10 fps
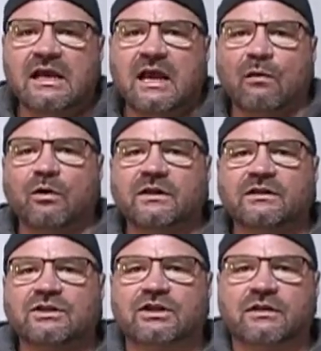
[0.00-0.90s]
I wanted
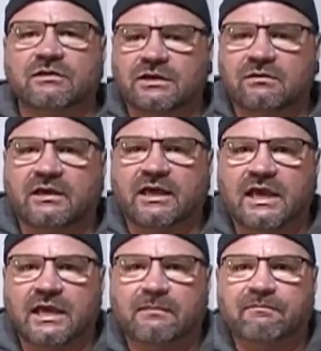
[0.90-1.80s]
to show you too, it
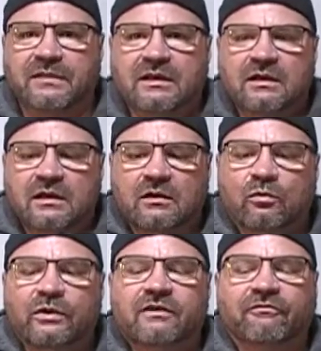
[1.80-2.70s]
came
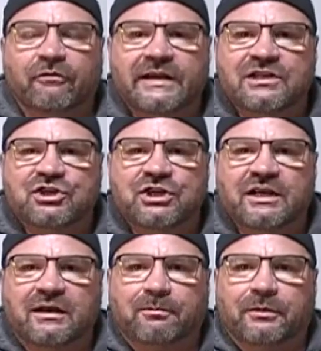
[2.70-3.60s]
with a free
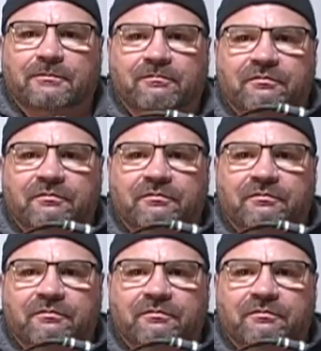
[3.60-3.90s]
chip,